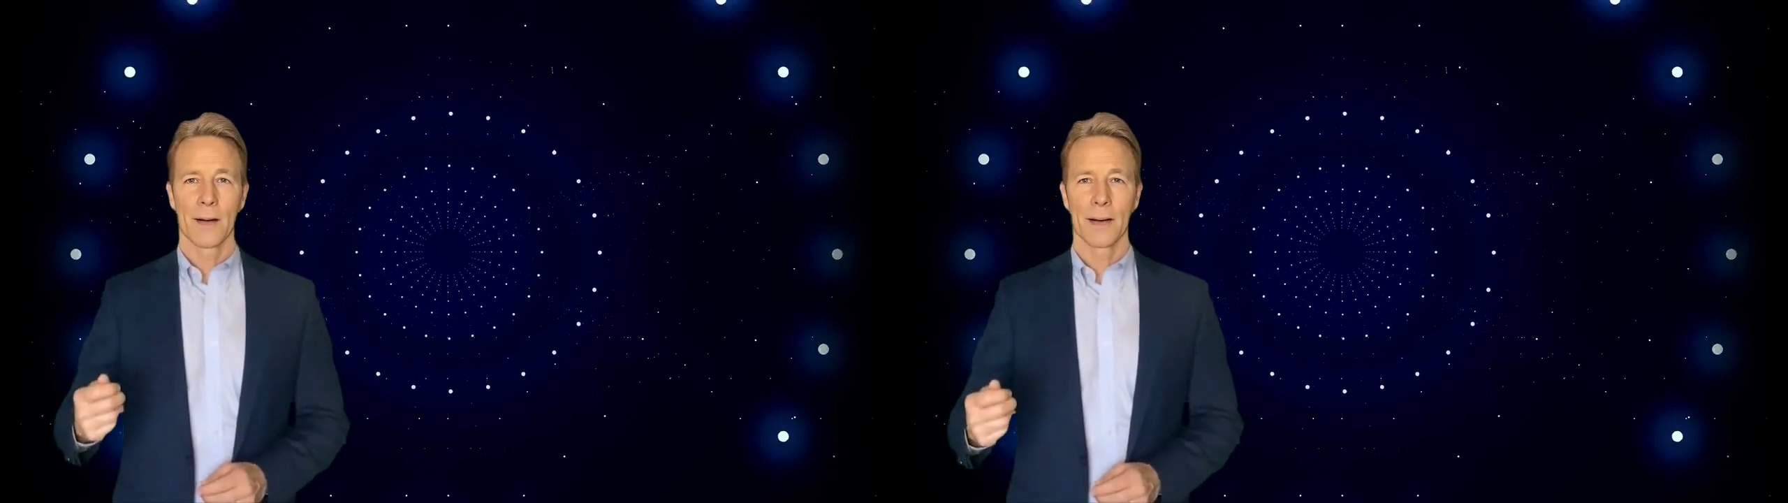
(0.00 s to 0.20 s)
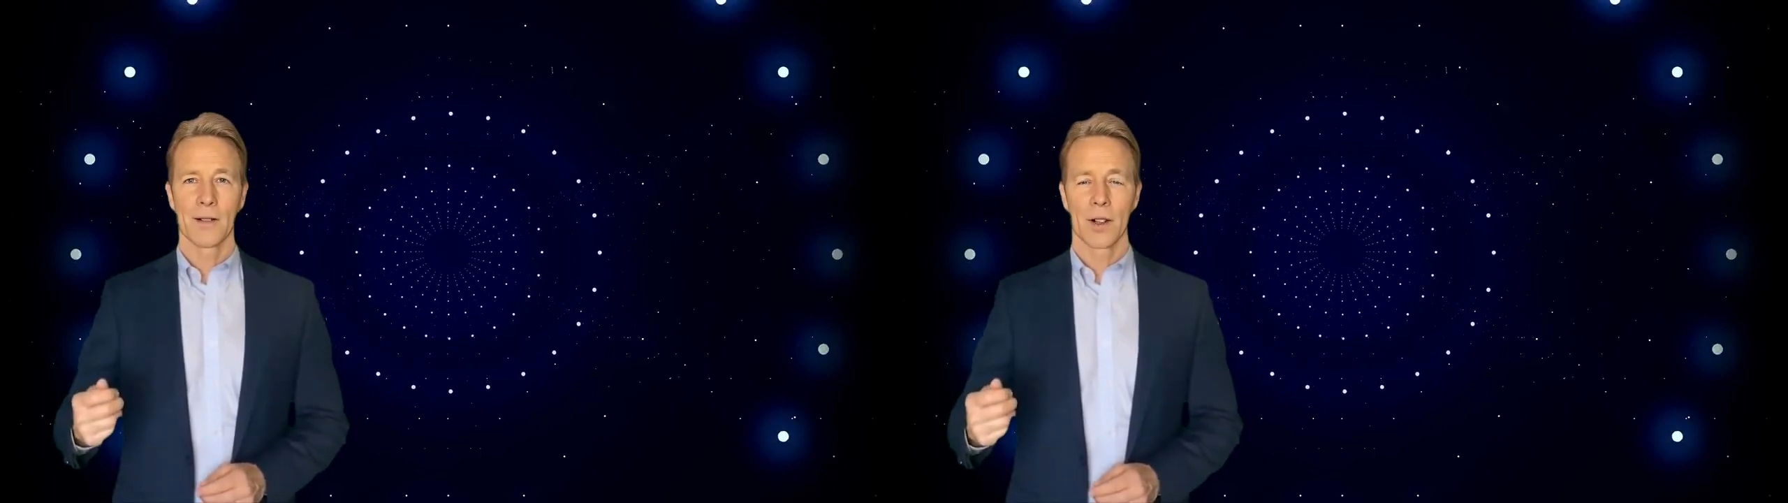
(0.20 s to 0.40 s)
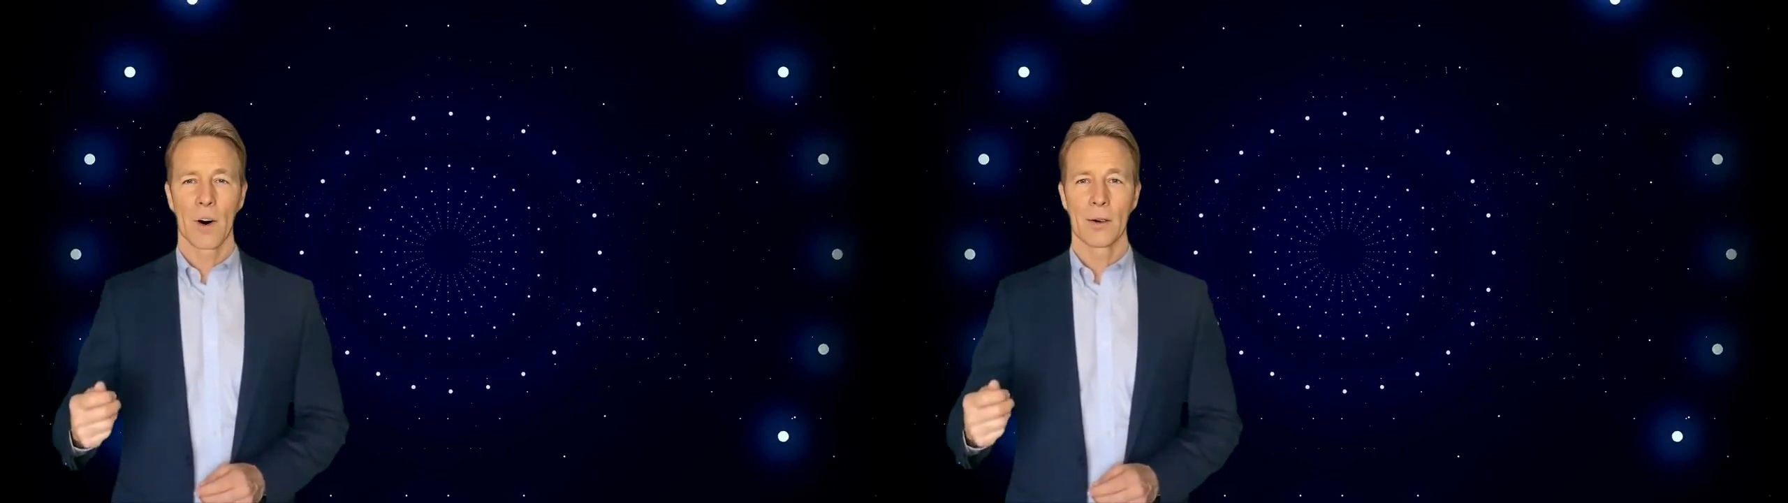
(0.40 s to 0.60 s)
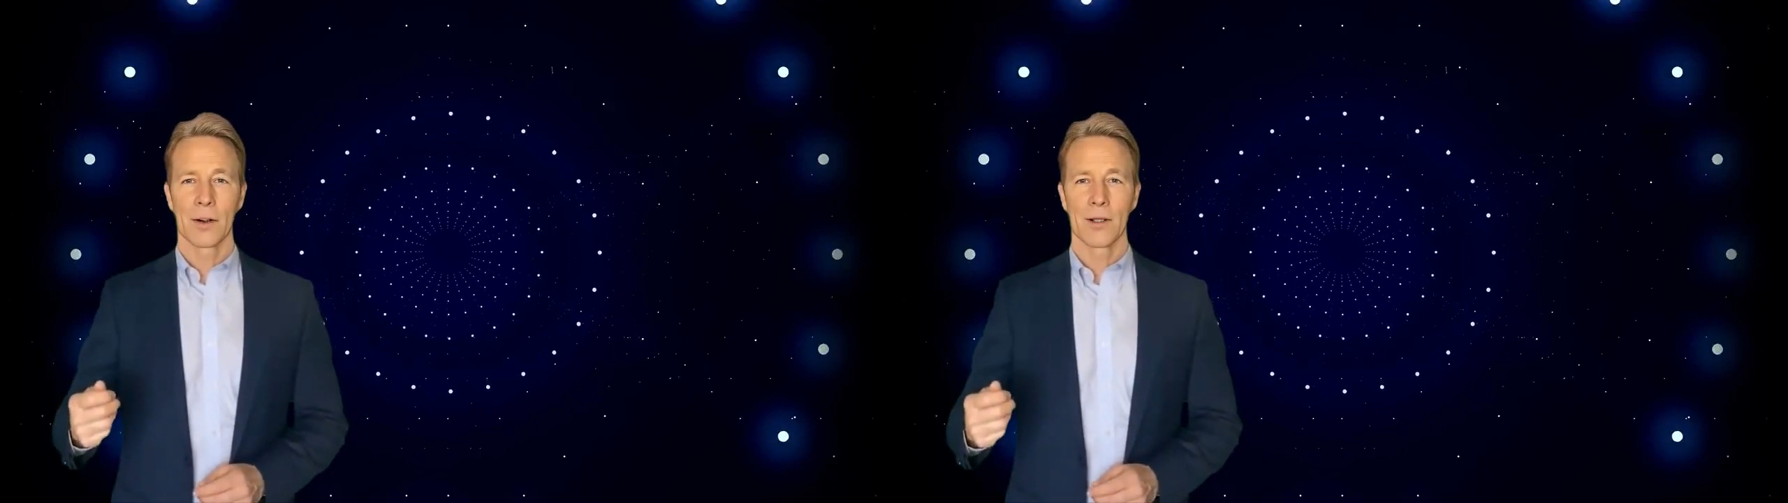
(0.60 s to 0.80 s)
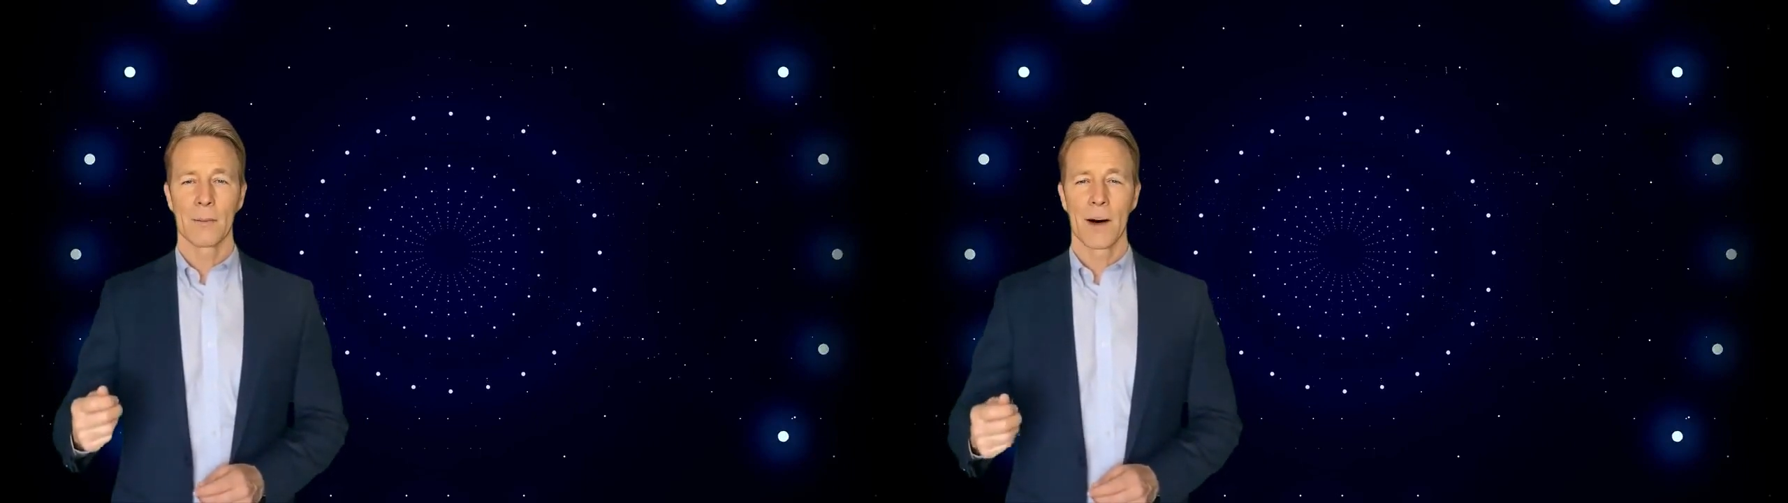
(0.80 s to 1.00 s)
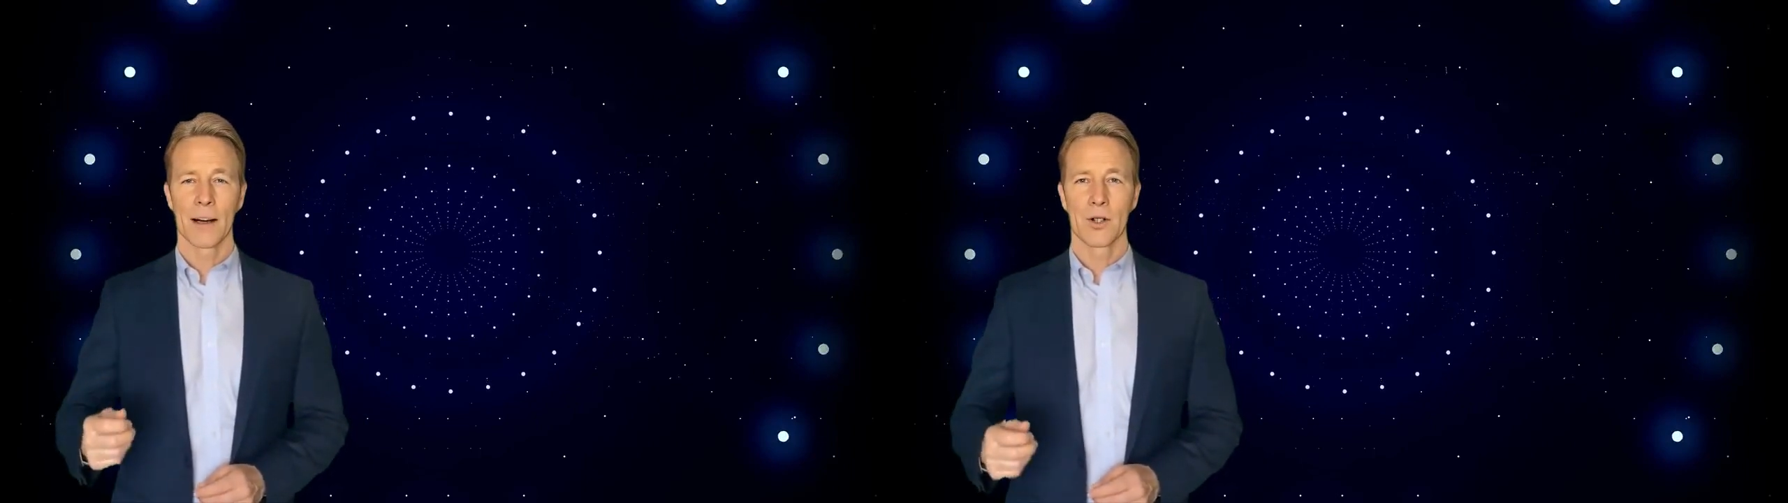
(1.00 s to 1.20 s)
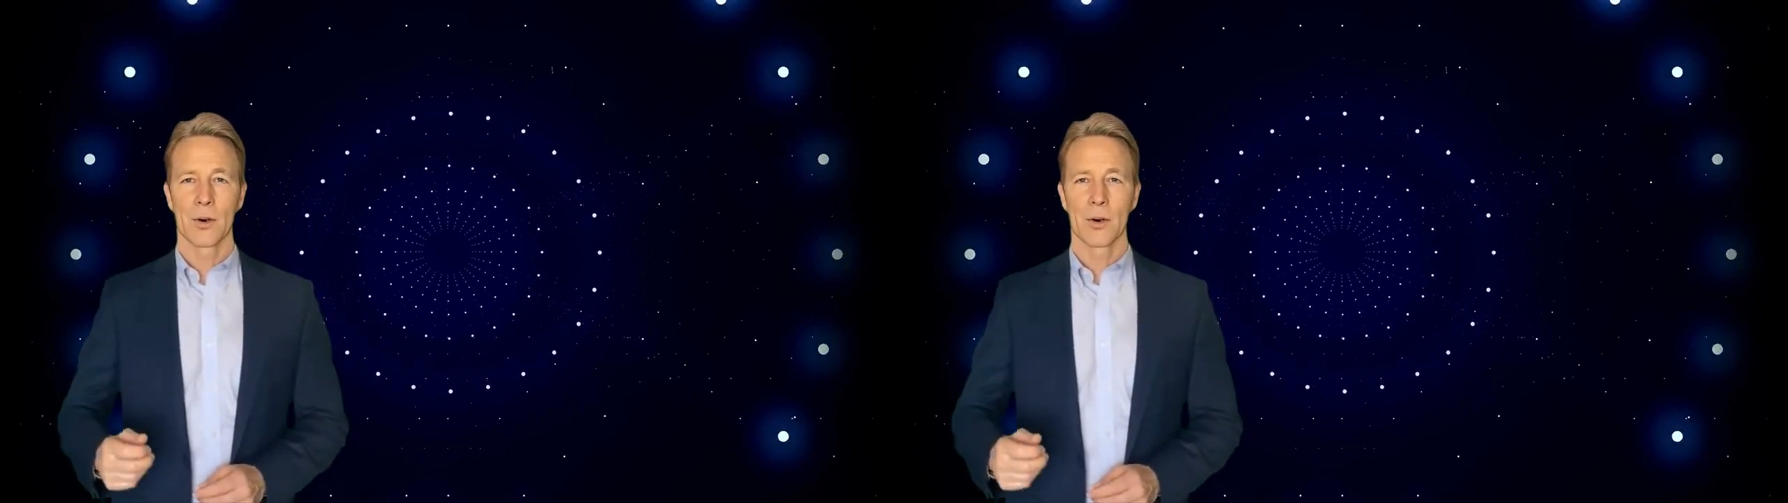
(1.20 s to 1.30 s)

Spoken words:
it is called a demand